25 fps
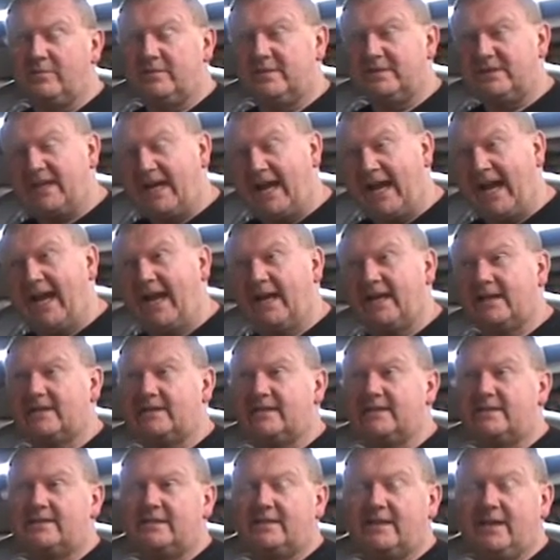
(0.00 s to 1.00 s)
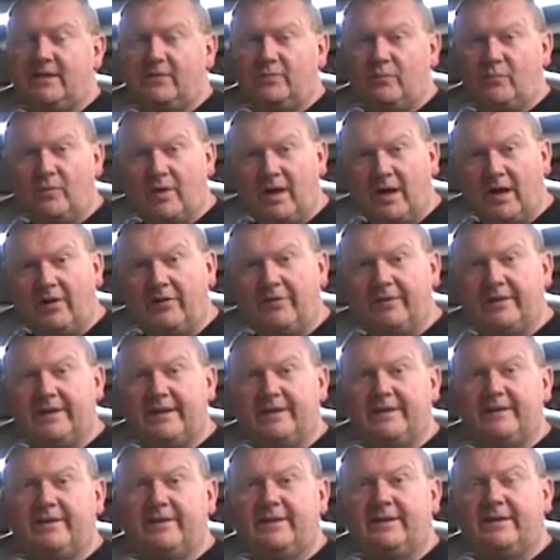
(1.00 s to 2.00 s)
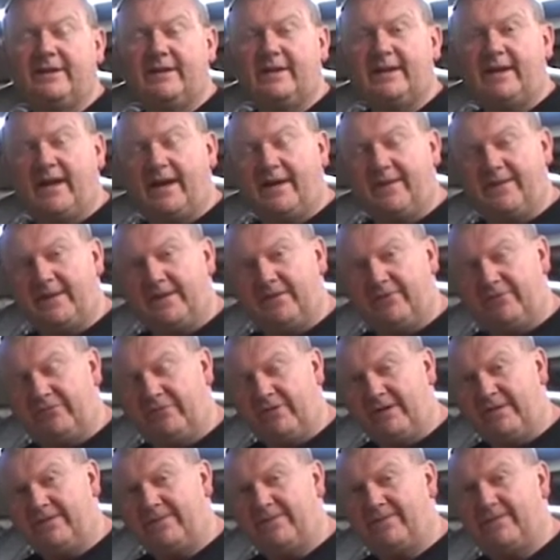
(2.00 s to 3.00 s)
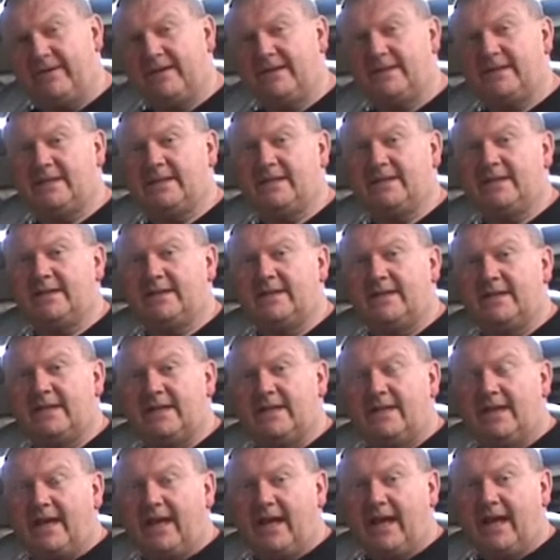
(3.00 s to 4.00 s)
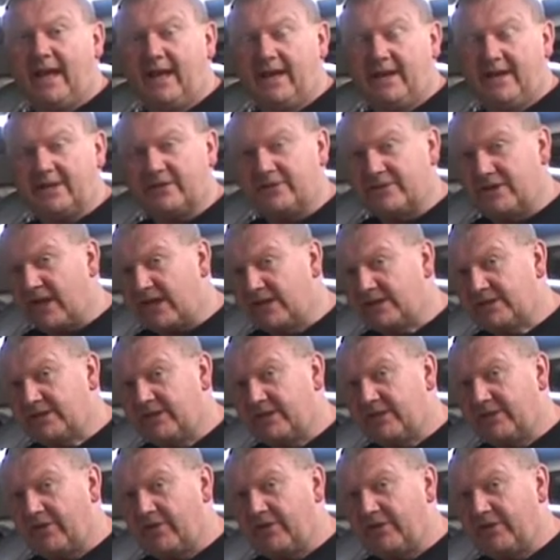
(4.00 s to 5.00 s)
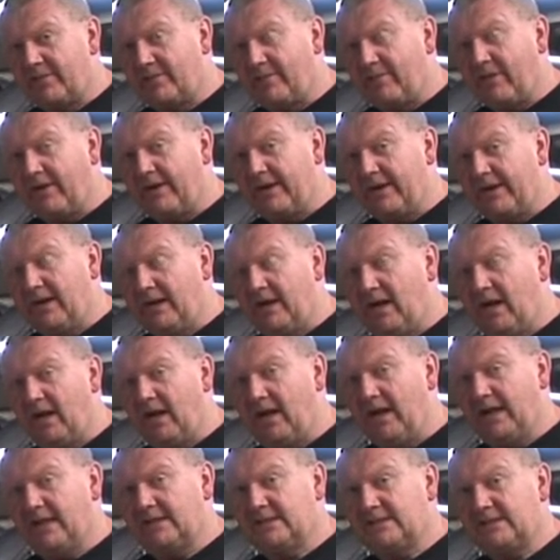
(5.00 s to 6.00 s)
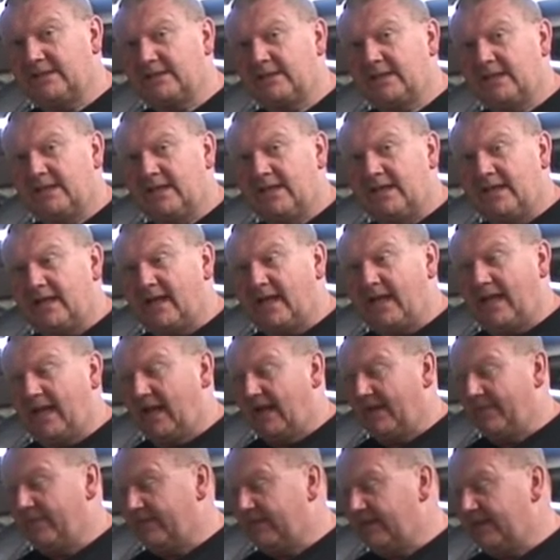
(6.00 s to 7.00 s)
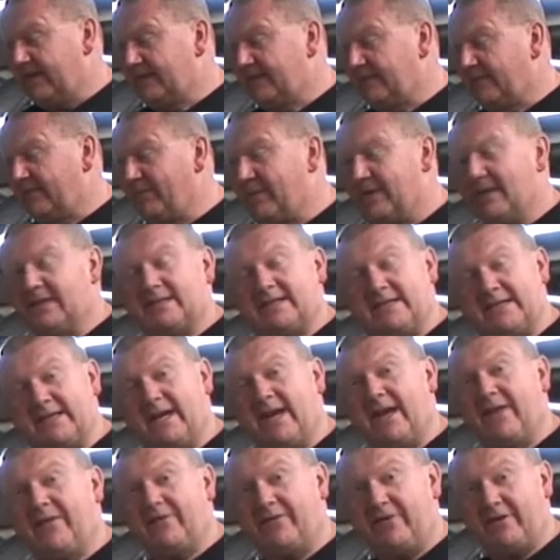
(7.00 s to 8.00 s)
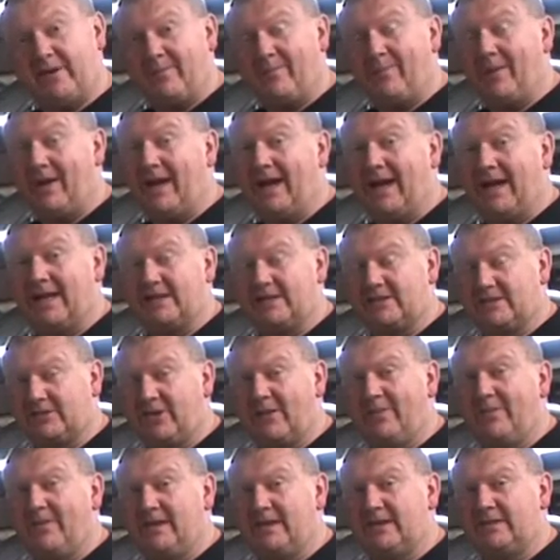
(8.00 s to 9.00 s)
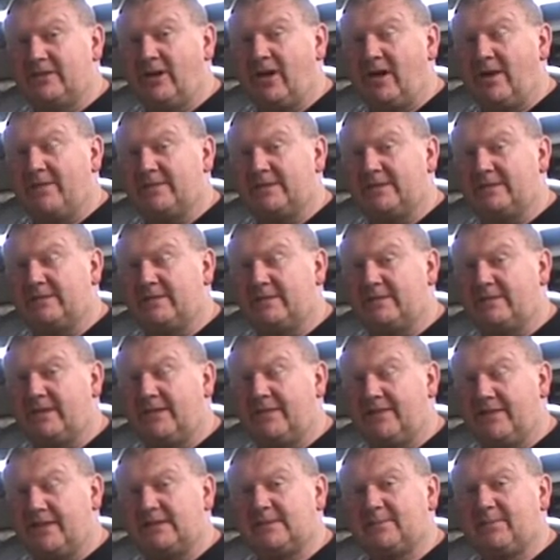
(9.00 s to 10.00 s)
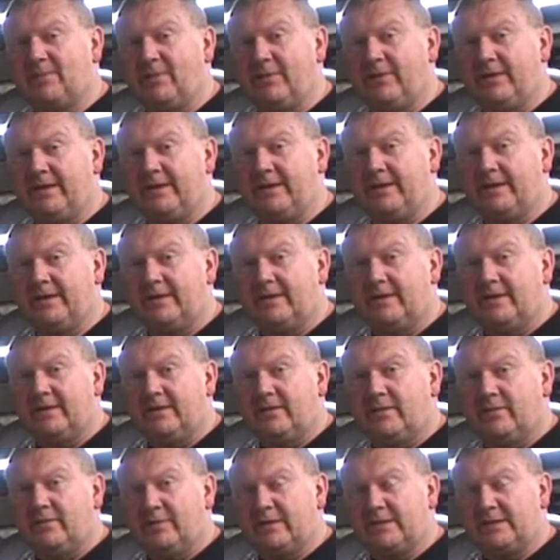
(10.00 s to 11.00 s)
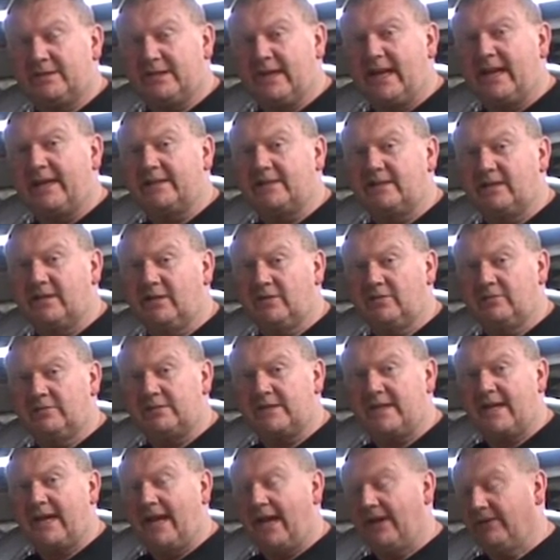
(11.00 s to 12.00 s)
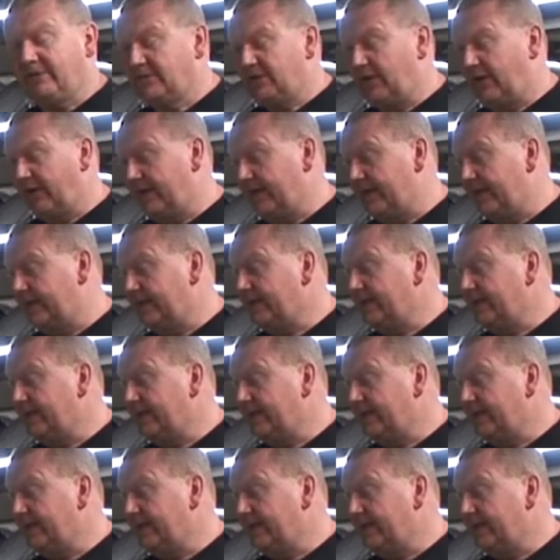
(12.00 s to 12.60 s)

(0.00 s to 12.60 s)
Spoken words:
tacked and welded and then refitted and adjusted on the body lines. These have been together and apart so many times at this point we're starting to lose count on it.